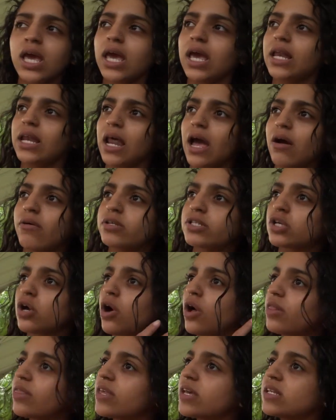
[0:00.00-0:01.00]
and now it's
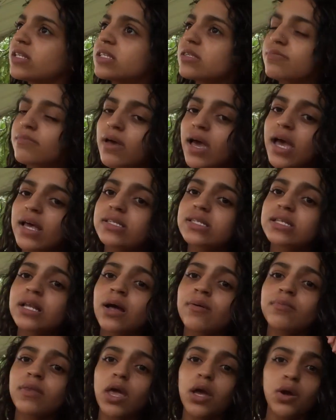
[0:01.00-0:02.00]
all this mess, and
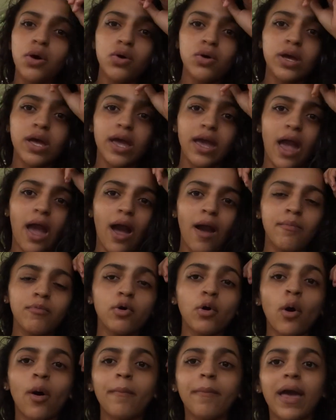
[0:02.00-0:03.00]
I'm like, okay, I'm
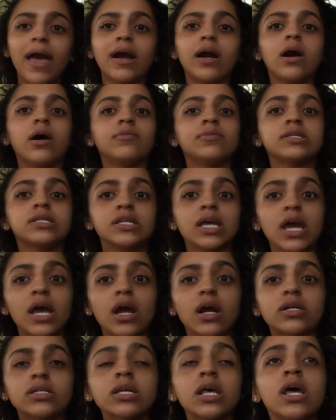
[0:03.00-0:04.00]
going back
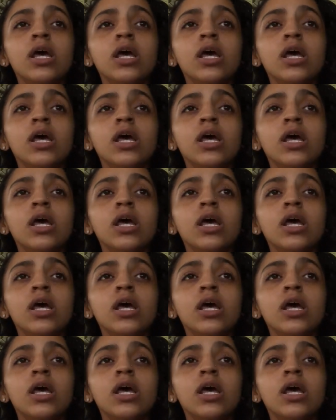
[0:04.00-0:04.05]
upstairs.